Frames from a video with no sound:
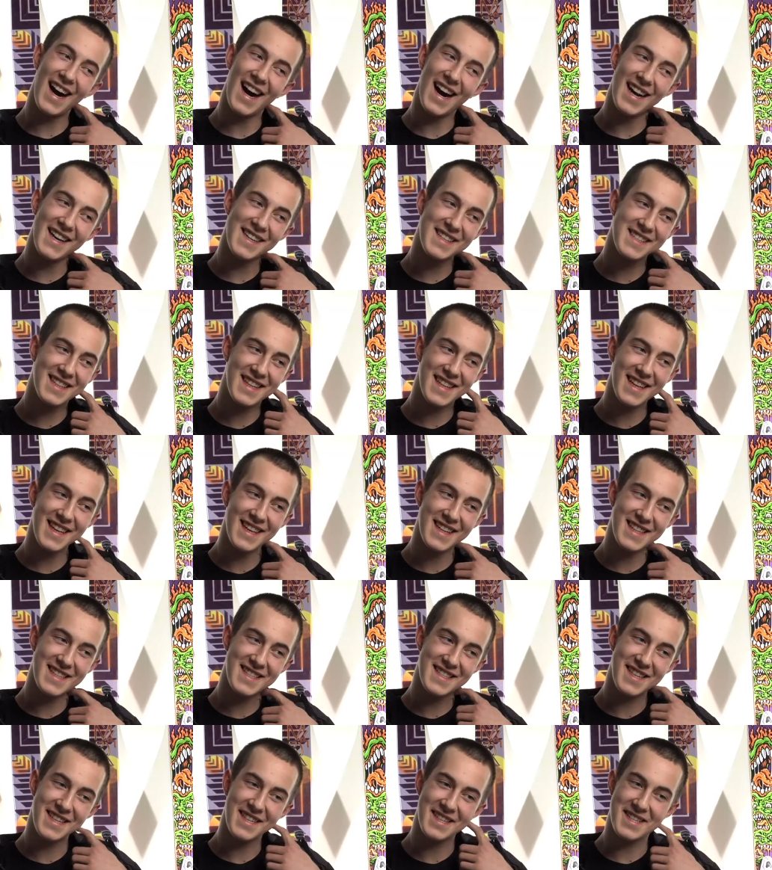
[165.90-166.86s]
I ski
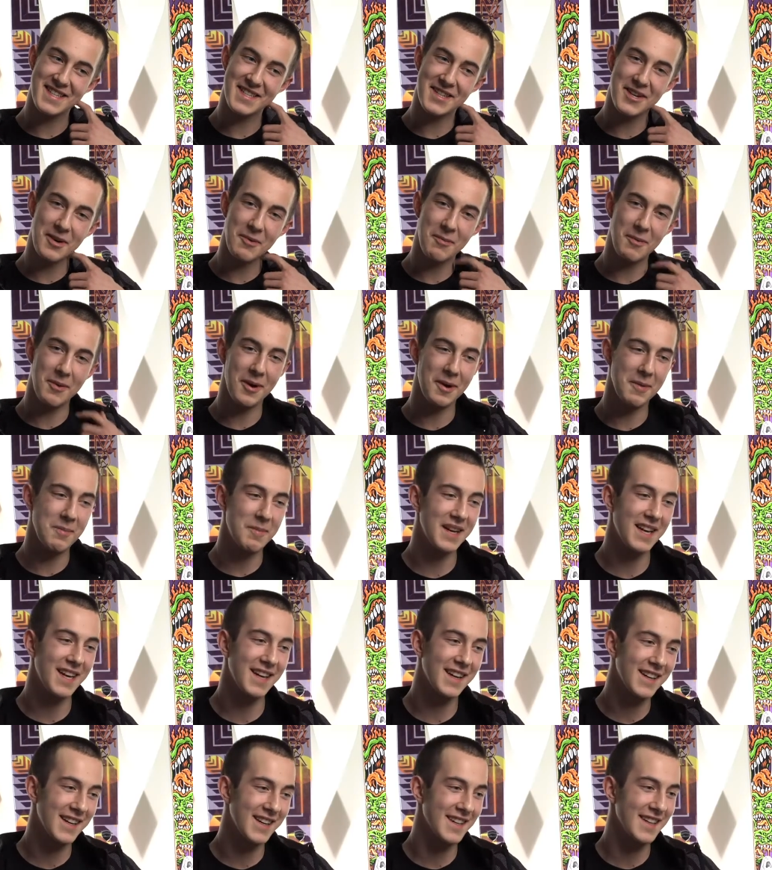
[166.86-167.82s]
instead of snowboard
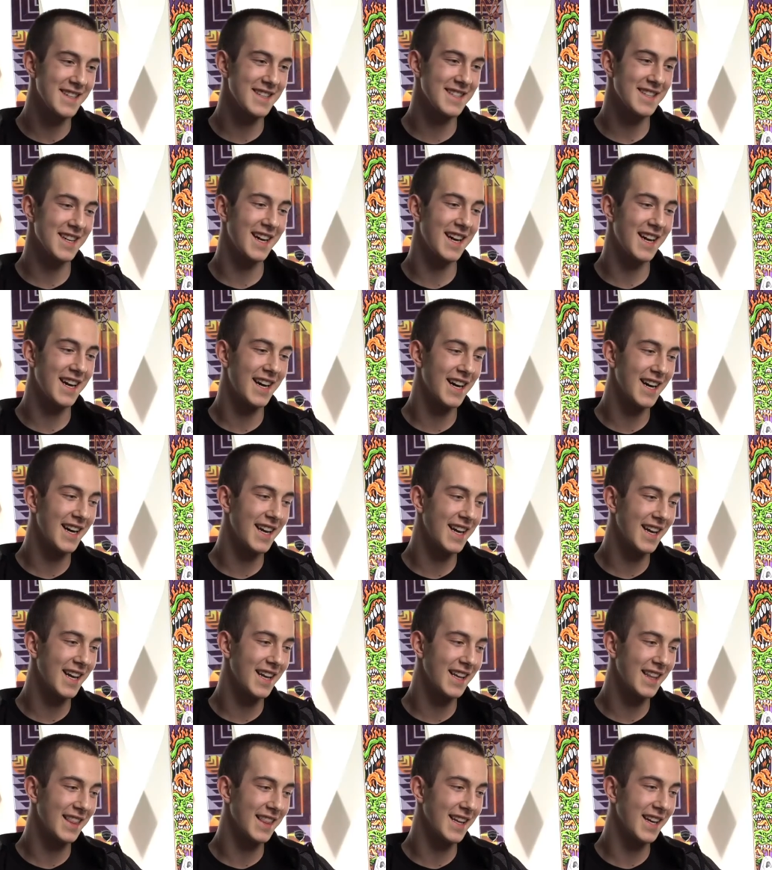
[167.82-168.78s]
because
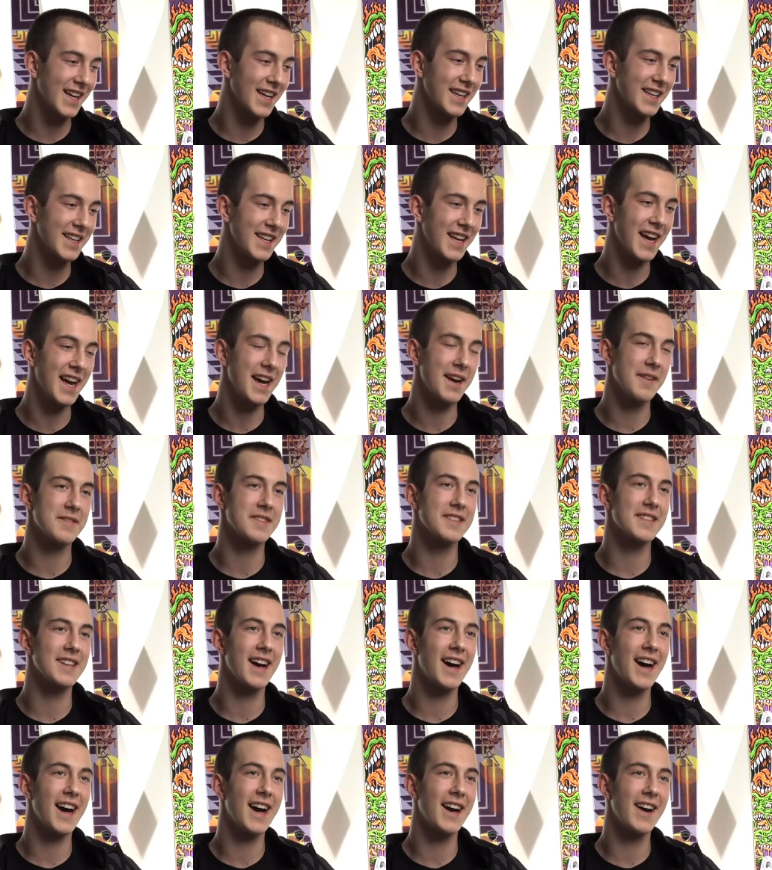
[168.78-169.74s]
I like to have
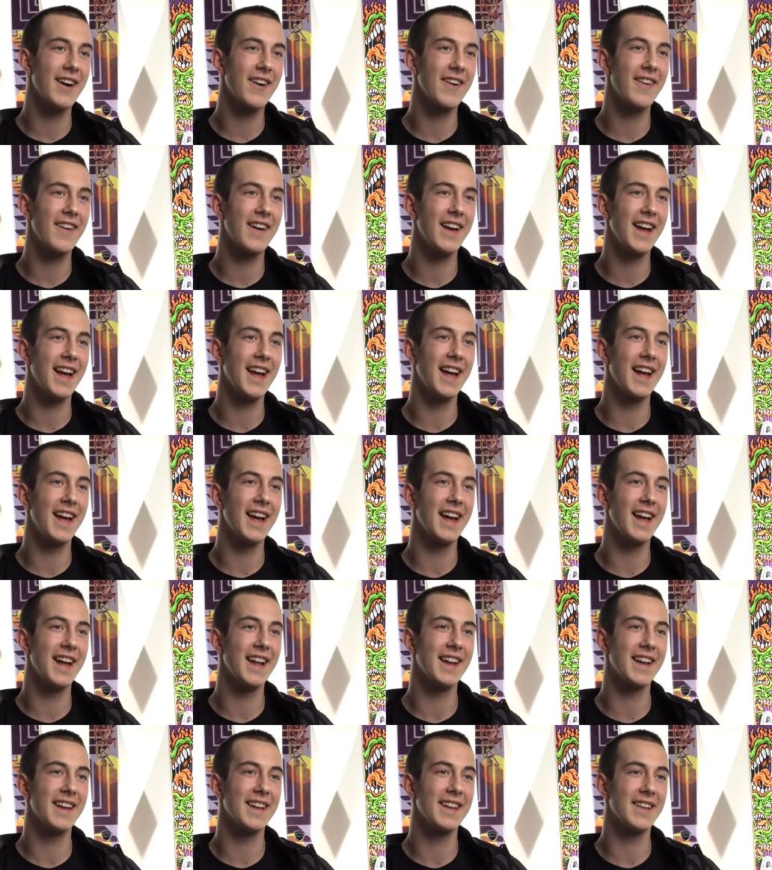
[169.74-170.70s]
style
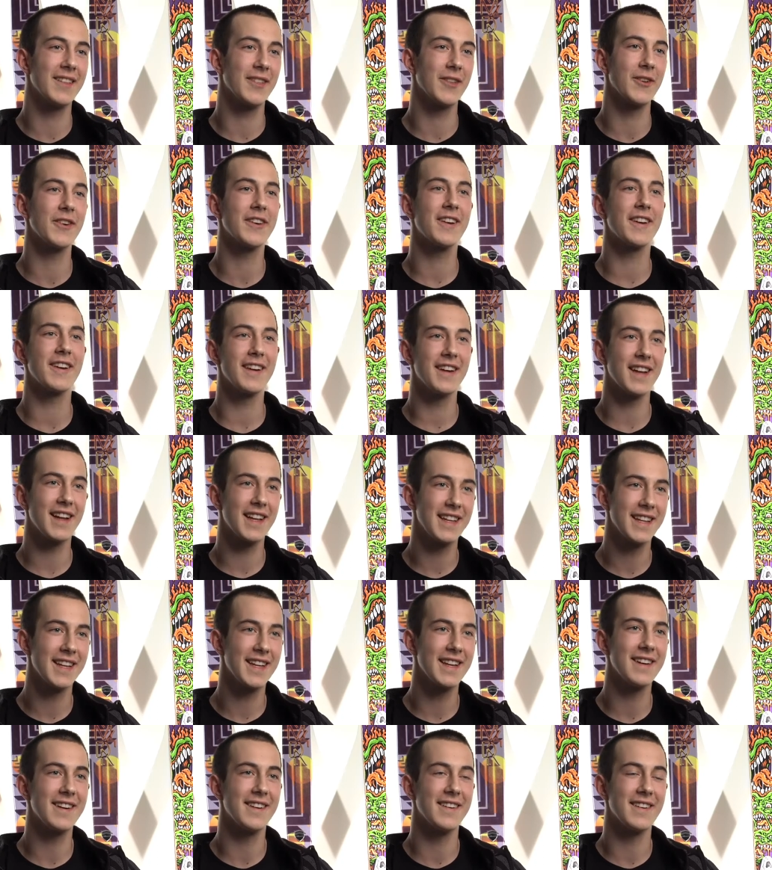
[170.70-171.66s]
and look good on the
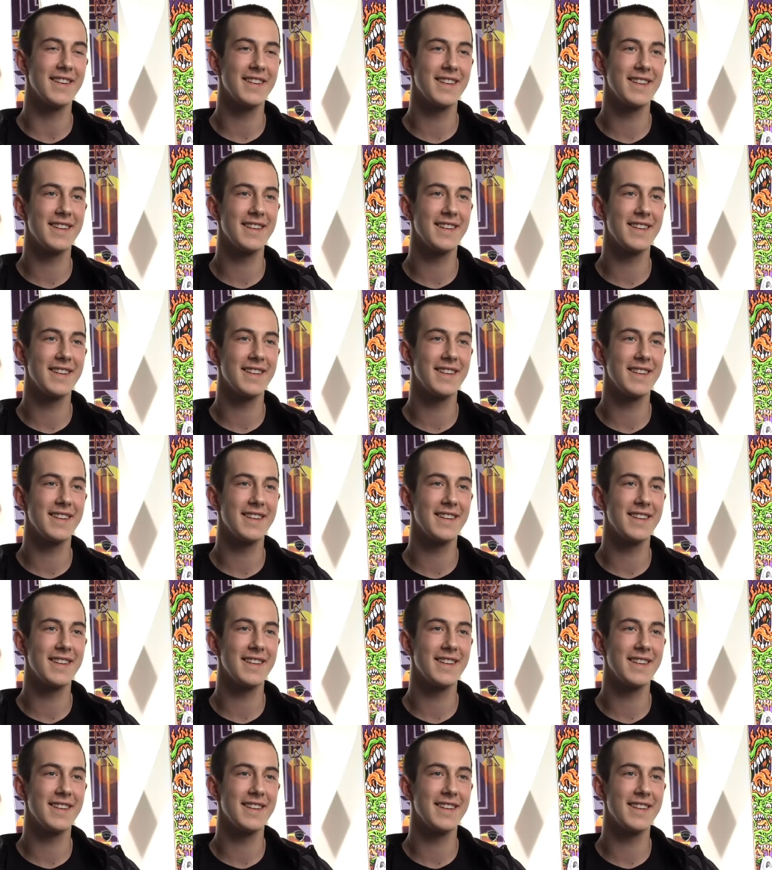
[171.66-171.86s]
hill.